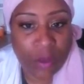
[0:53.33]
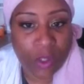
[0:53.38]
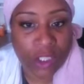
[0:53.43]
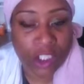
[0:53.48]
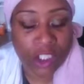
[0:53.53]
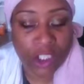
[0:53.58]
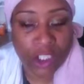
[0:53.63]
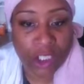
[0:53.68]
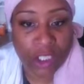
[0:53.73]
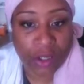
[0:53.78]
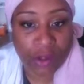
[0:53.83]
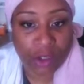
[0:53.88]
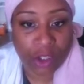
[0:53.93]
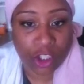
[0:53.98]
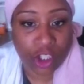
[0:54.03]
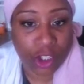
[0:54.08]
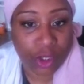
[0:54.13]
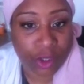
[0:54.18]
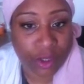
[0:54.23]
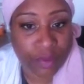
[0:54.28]
which is there's
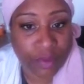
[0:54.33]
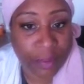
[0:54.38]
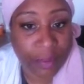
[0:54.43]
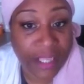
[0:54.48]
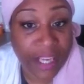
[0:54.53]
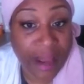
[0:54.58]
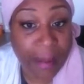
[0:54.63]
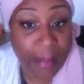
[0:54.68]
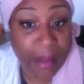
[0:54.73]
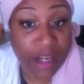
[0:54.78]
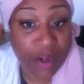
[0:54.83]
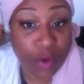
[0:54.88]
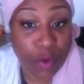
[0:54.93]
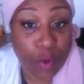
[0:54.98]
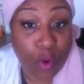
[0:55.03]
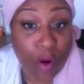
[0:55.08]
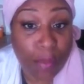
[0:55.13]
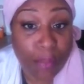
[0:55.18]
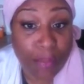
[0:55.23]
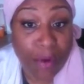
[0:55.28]
Jews from Yemen
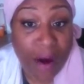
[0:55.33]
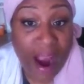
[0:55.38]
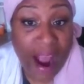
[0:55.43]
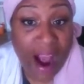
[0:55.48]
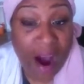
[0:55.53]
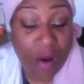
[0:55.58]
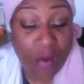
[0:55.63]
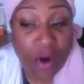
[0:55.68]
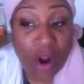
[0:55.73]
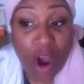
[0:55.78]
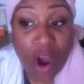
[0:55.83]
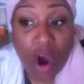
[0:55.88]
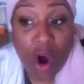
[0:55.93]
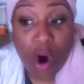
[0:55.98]
who are brown,